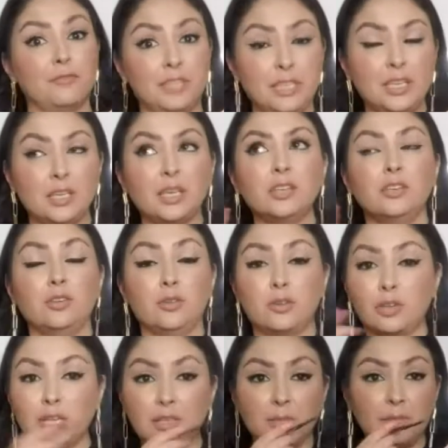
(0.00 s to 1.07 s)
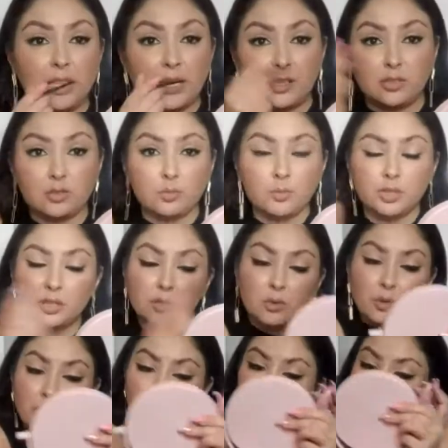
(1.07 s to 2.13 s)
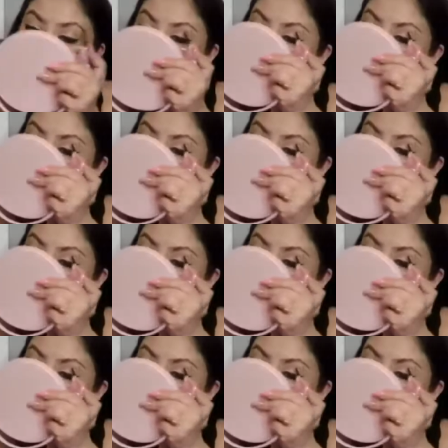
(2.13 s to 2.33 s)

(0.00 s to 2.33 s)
fleek, you're gonna be like super done quick.